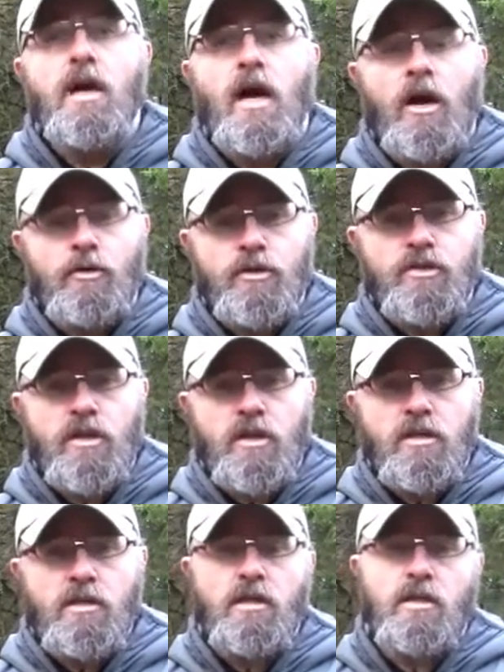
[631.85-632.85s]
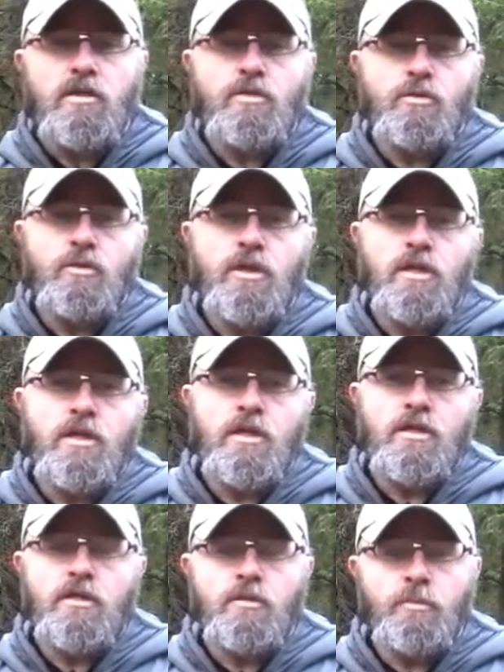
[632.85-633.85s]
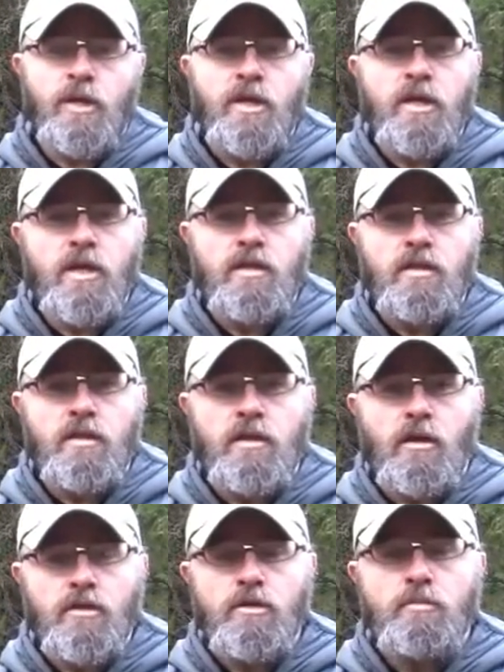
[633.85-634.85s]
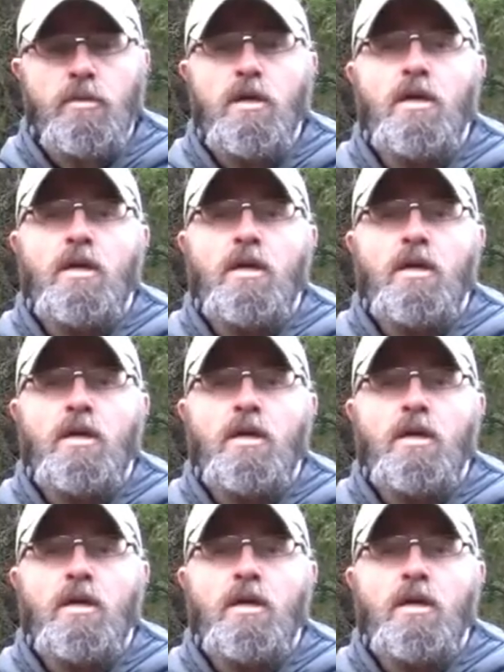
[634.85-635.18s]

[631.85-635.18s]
outer shell during the spring and the autumn,